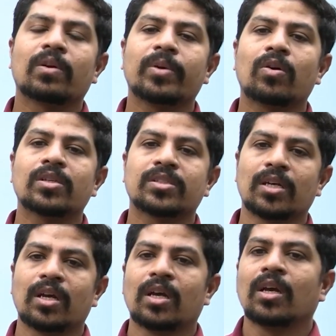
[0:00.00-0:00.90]
because
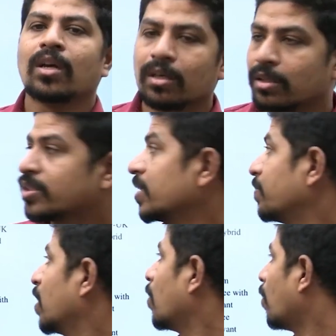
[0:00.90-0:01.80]
uh, see,
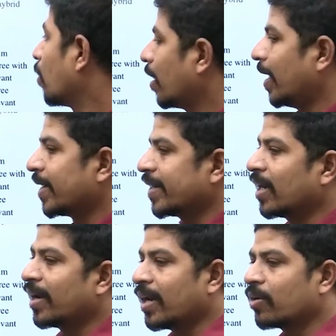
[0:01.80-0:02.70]
all
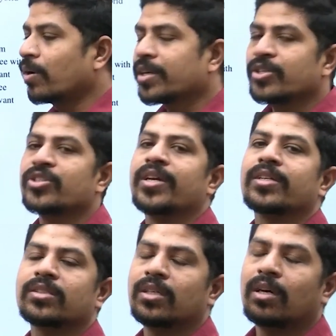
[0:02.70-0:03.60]
electrical and electronic
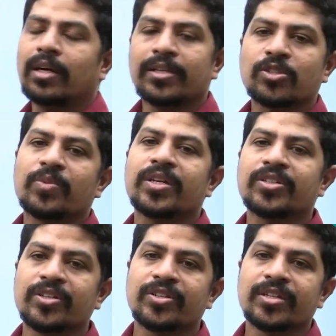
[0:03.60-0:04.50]
engineers uh, and
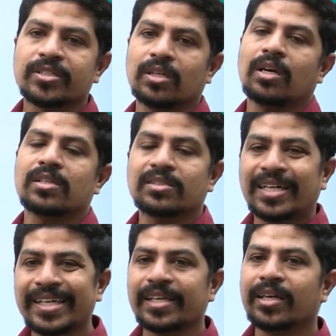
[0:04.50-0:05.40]
instrumentation engineers uh,
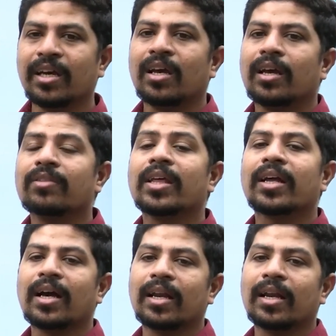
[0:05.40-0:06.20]
study in their